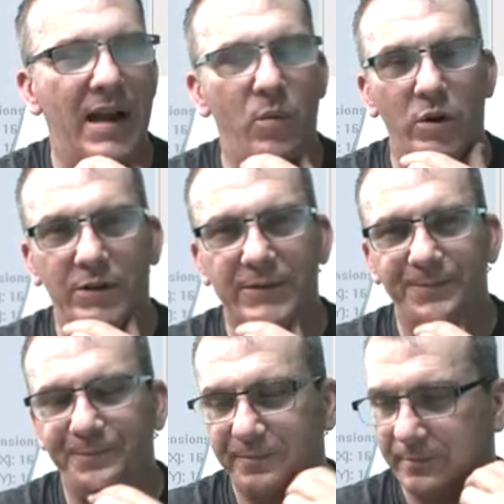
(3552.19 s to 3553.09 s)
work.
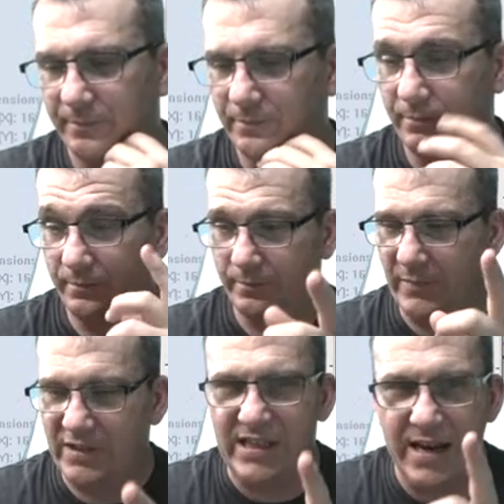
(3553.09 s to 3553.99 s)

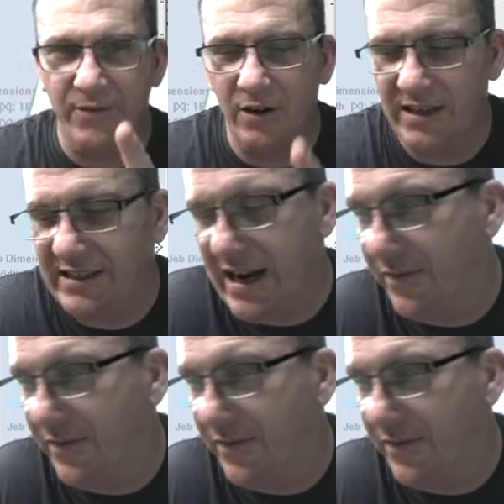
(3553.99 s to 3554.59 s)
Save early, save